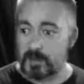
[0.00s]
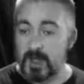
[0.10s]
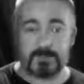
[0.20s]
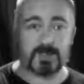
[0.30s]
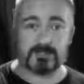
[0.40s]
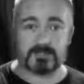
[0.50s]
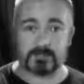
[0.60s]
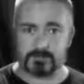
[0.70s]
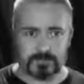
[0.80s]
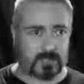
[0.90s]
iPad is
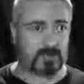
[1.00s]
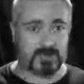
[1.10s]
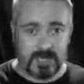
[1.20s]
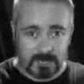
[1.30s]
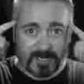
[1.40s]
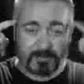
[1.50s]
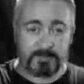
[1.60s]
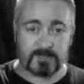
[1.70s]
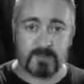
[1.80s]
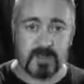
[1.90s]
still, you know, the king in many
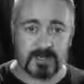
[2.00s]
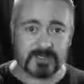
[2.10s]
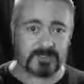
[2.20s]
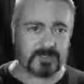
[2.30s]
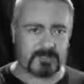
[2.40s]
people's minds,